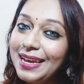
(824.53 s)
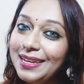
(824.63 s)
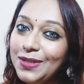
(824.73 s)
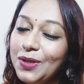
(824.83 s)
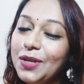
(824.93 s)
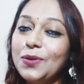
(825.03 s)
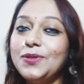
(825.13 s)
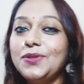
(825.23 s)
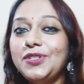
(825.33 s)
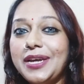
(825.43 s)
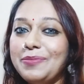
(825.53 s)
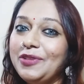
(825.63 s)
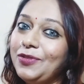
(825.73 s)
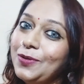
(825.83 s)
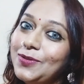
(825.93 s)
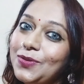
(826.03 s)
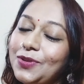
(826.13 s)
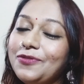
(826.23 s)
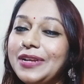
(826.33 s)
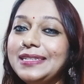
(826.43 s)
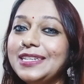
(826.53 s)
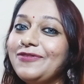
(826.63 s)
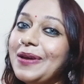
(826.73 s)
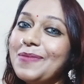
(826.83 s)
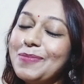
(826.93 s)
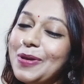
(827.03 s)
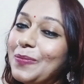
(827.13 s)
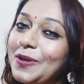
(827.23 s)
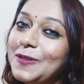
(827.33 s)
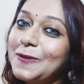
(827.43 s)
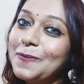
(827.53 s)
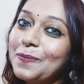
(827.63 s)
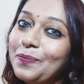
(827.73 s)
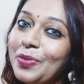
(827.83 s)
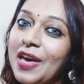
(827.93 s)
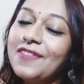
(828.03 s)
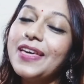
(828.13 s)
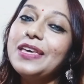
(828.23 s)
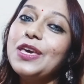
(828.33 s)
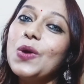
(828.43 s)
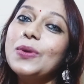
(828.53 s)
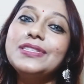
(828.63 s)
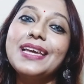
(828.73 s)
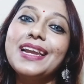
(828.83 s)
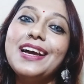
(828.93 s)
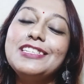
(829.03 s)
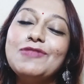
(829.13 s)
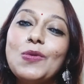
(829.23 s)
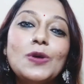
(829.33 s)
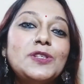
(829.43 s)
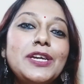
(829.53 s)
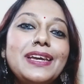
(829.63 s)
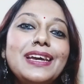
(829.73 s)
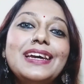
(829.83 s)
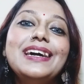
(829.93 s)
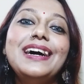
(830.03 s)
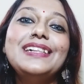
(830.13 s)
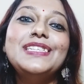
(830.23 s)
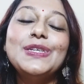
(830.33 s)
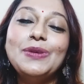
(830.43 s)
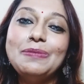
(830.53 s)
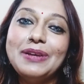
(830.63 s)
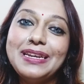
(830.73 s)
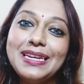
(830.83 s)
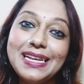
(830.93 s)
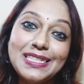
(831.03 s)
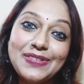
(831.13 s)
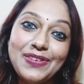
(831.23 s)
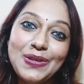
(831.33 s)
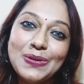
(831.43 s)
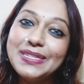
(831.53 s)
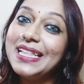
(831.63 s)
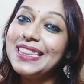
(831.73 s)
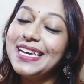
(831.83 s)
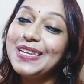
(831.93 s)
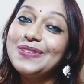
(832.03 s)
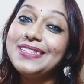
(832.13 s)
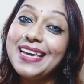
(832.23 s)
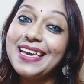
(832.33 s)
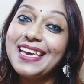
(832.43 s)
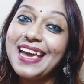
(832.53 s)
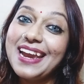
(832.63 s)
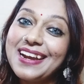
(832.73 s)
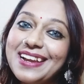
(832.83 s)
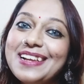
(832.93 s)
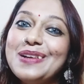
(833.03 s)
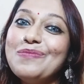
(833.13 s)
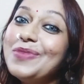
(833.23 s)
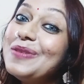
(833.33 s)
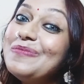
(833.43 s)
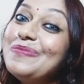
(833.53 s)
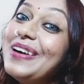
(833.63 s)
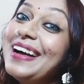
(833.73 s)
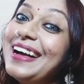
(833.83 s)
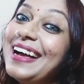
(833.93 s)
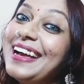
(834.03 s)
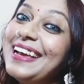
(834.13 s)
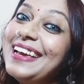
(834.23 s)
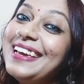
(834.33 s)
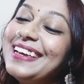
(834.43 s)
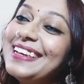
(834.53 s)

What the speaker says: And you can also share my videos with your friends and family members. Thank you once again, guys, for watching. I'll see you in my next video. Till then, you take care. Bye-bye.